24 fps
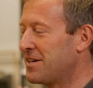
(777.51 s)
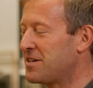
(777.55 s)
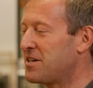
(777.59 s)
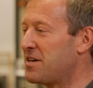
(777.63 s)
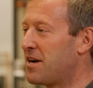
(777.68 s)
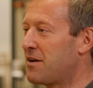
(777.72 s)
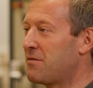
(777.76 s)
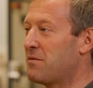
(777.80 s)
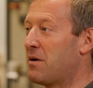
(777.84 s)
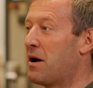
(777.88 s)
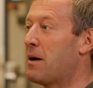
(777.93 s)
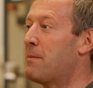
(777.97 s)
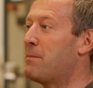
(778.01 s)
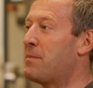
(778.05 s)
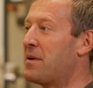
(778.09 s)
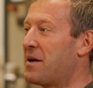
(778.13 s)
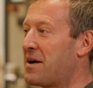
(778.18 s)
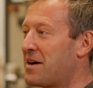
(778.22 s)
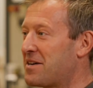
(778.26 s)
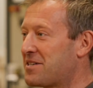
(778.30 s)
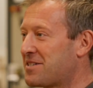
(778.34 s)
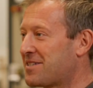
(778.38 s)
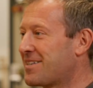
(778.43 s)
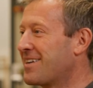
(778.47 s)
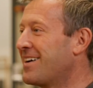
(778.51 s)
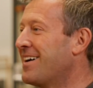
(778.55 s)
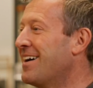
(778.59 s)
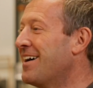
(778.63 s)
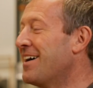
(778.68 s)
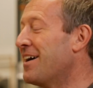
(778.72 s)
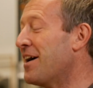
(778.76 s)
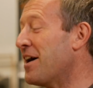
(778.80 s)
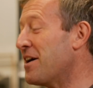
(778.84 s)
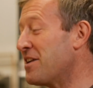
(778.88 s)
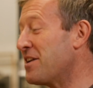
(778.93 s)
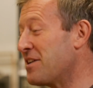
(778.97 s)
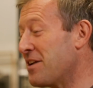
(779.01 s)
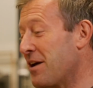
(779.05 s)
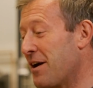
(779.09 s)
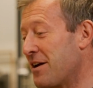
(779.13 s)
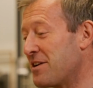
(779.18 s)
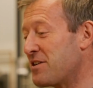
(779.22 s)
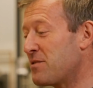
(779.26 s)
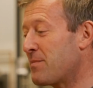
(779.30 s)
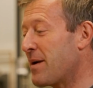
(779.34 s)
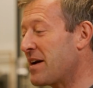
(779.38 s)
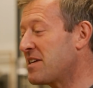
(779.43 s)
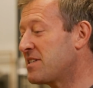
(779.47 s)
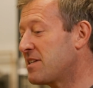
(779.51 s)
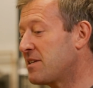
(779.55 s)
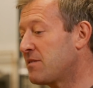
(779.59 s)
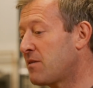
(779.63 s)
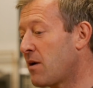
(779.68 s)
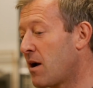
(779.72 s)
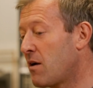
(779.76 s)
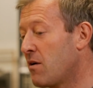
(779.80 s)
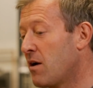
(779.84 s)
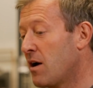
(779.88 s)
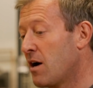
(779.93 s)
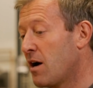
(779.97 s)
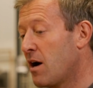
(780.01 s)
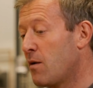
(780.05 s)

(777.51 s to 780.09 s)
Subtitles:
you know, a bus, and you basically go,